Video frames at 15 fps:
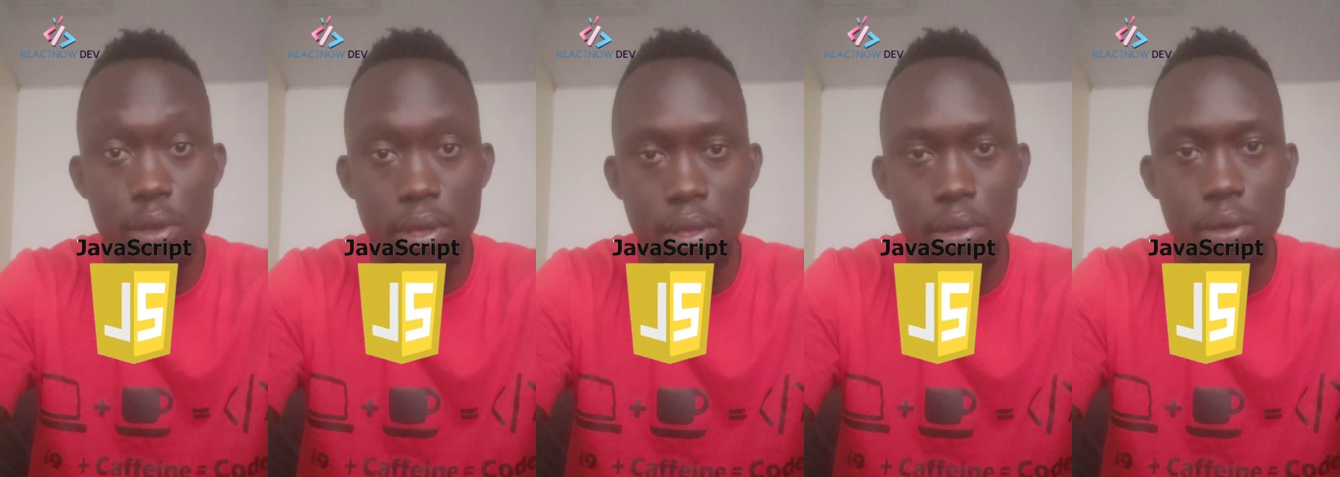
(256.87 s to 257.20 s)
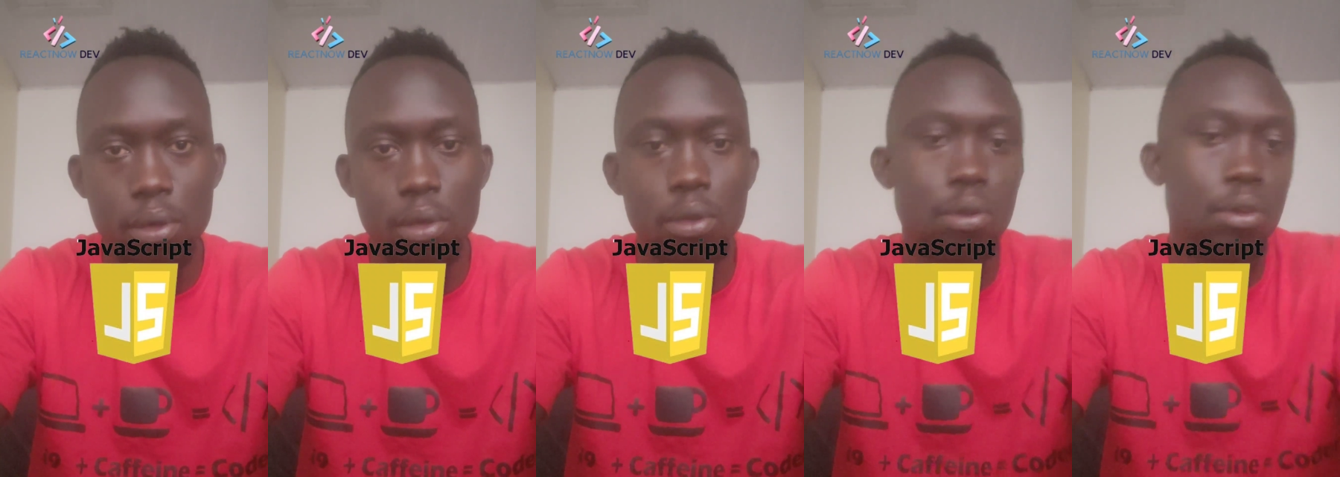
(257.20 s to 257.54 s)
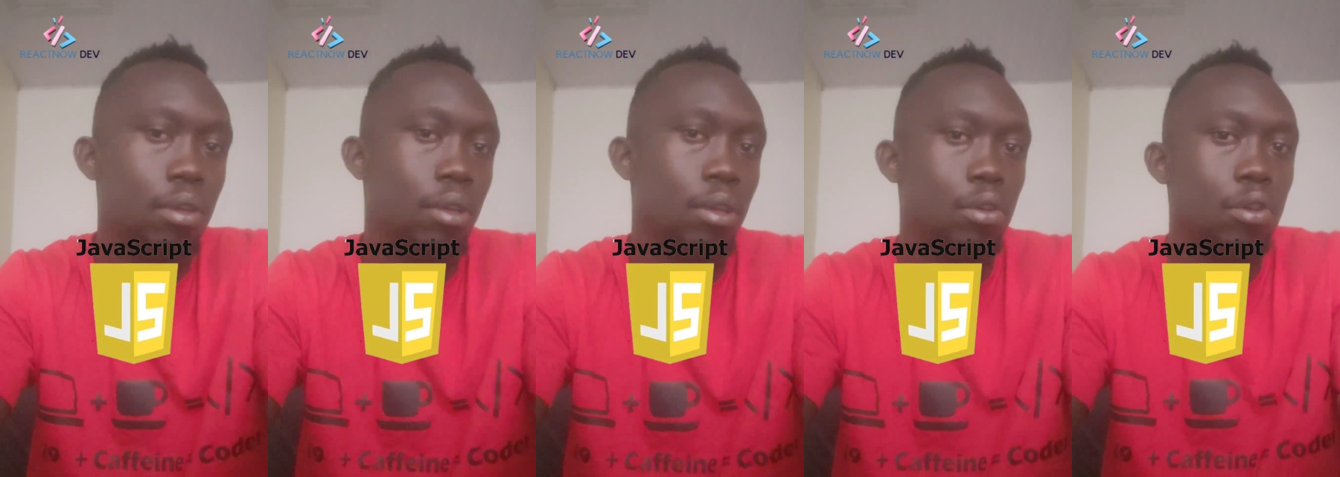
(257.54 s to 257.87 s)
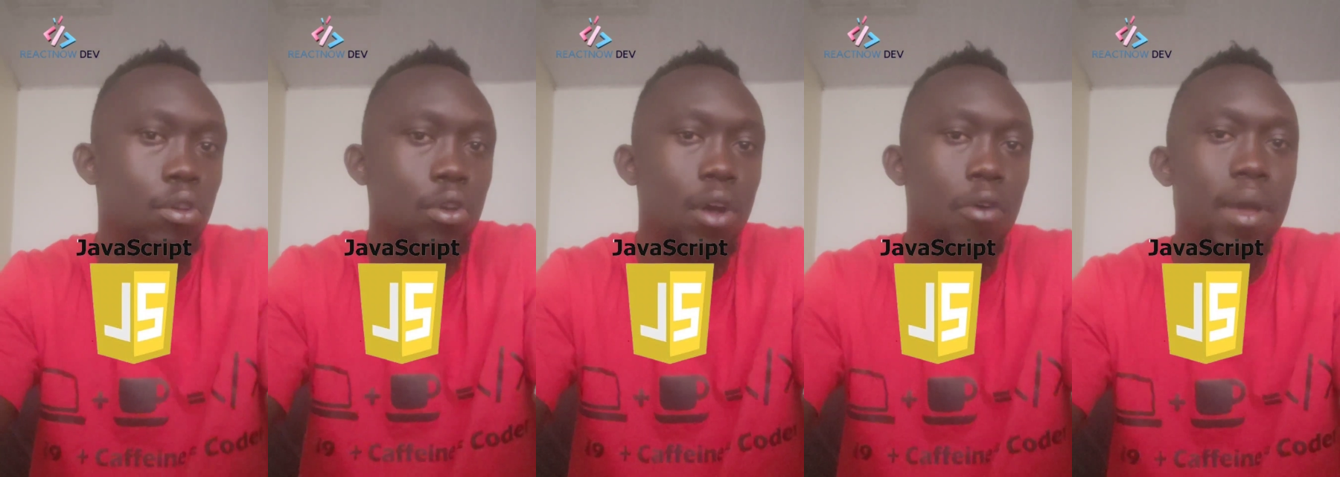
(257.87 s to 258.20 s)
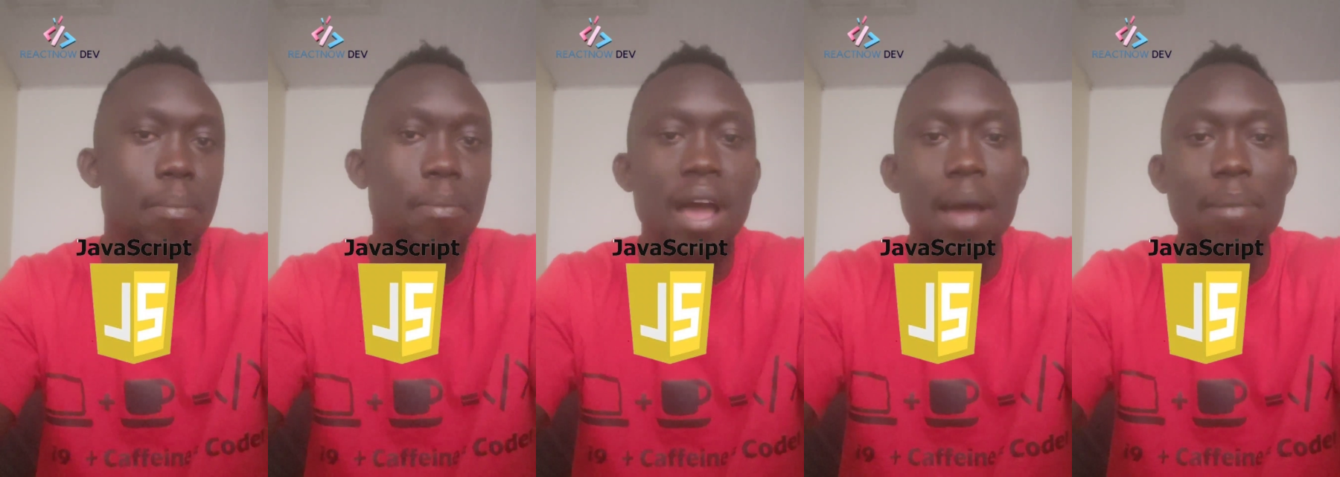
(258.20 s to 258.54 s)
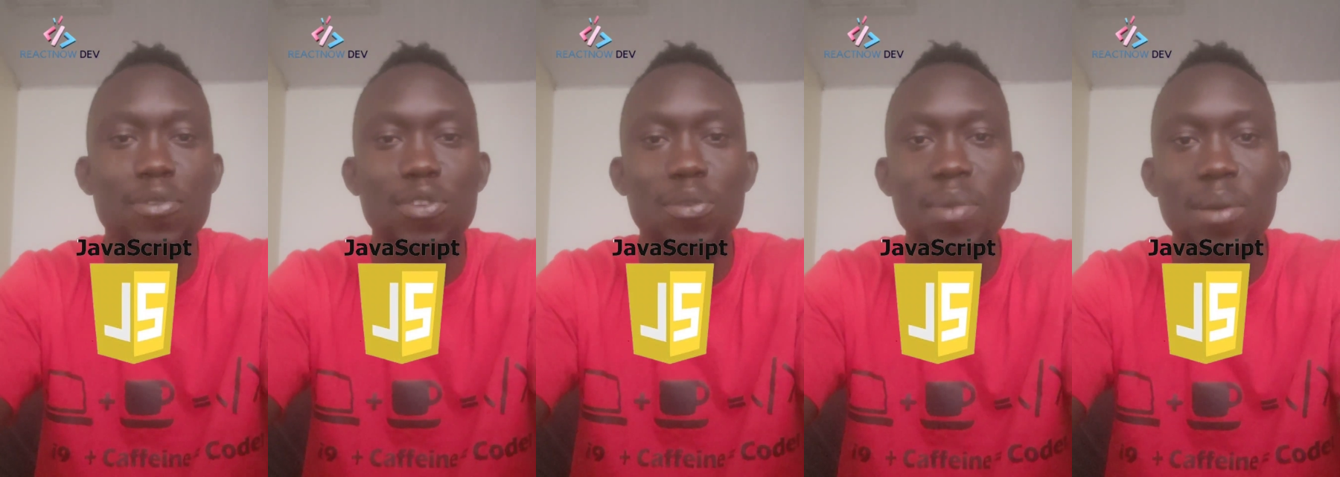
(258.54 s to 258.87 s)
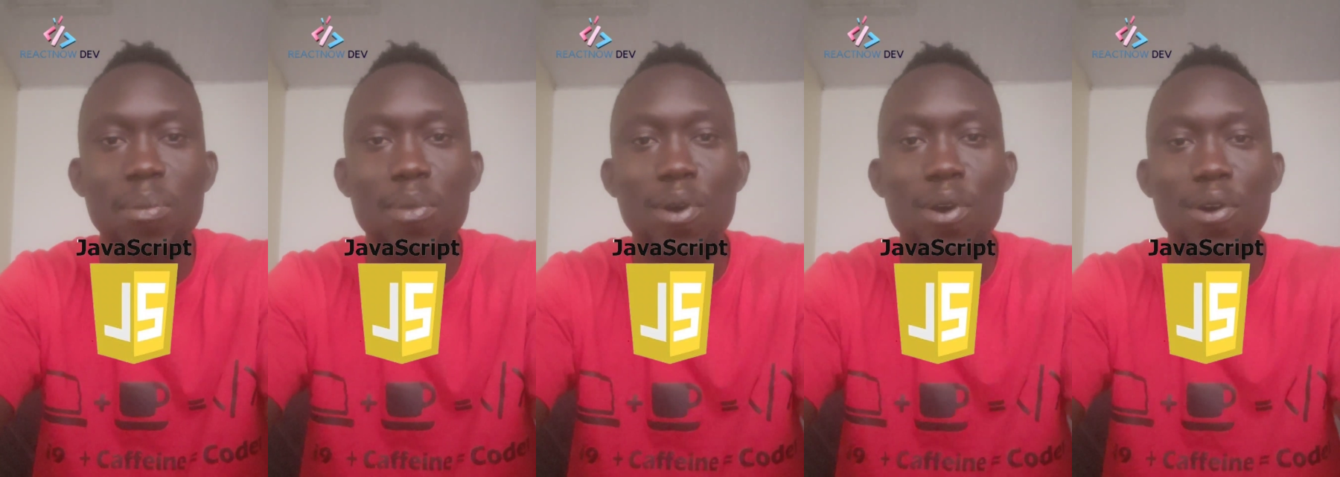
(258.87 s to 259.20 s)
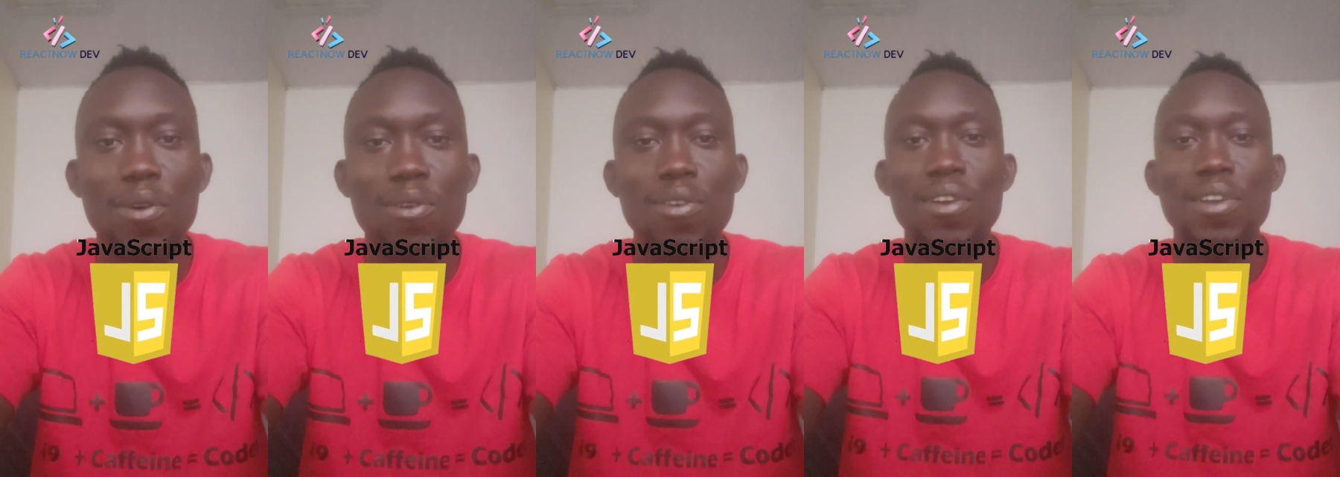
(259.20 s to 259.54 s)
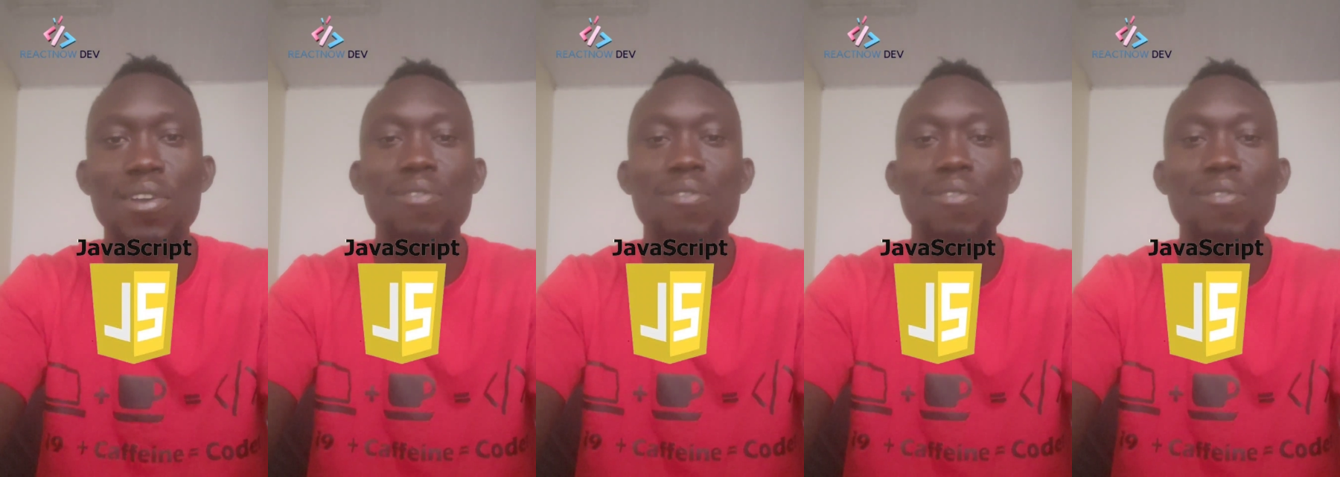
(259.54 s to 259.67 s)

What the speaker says: your web app to be more